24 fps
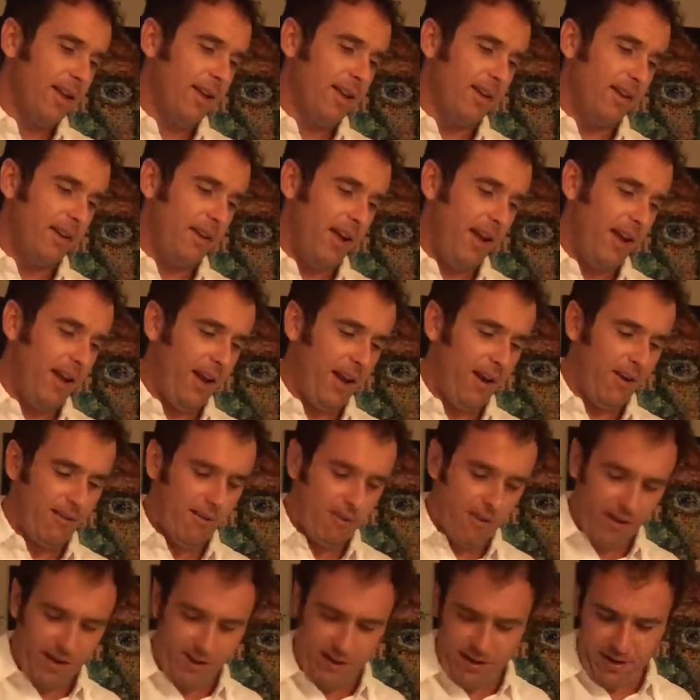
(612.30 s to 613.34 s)
Good night,
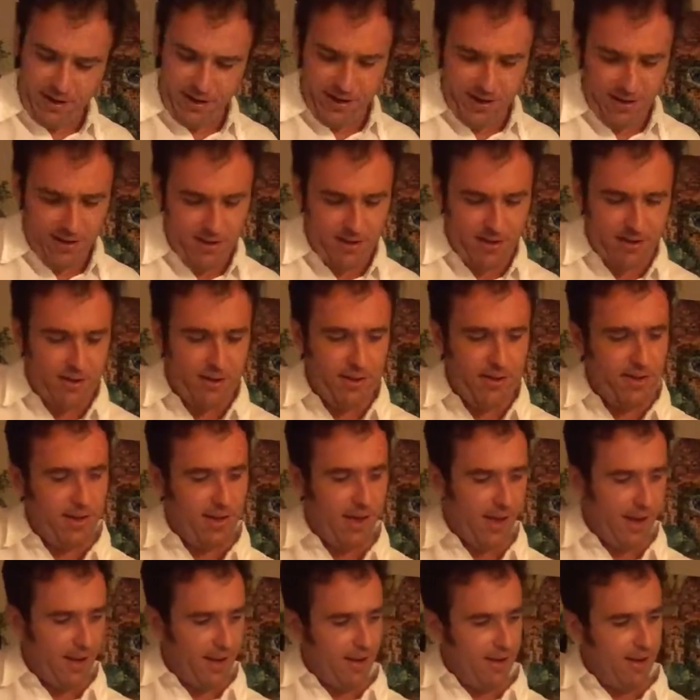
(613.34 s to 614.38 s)
Irene. Good
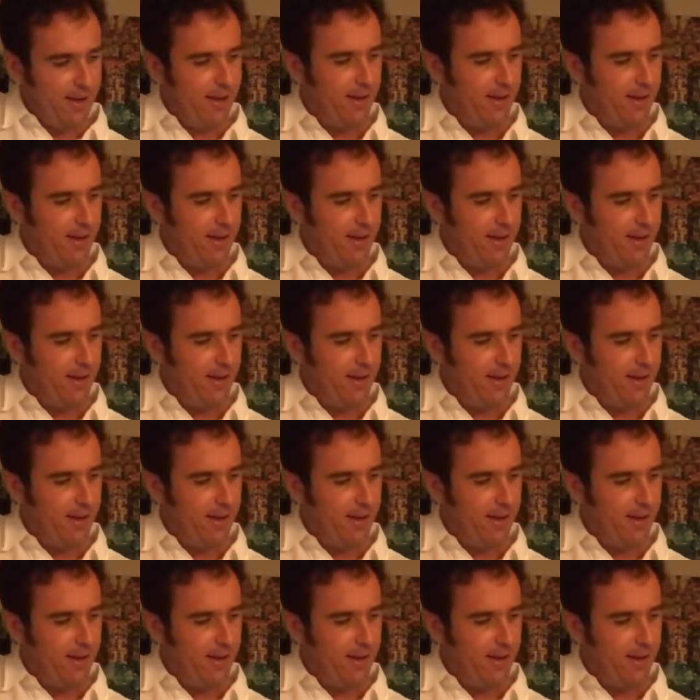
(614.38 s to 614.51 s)
night.